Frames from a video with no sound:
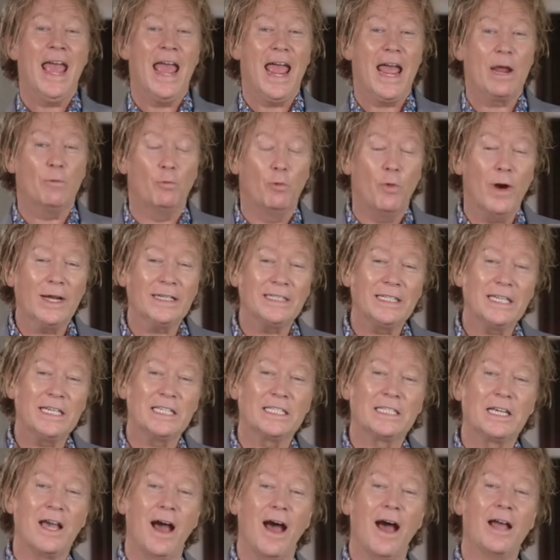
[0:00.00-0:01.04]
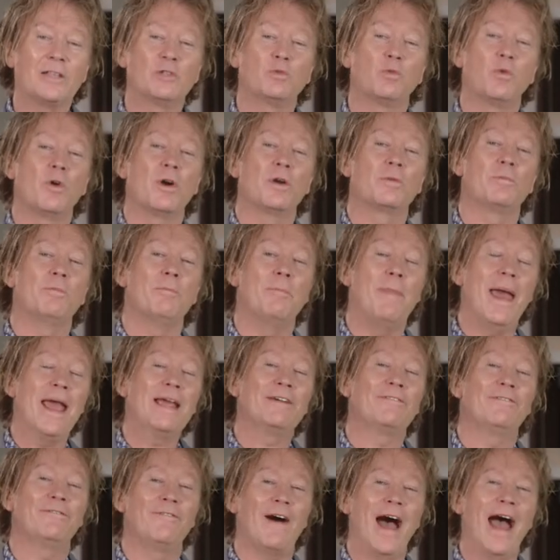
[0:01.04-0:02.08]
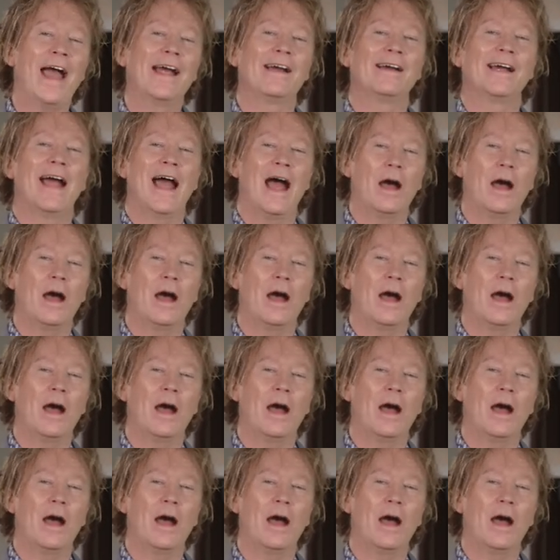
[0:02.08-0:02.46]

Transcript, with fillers: And what does God's word make fire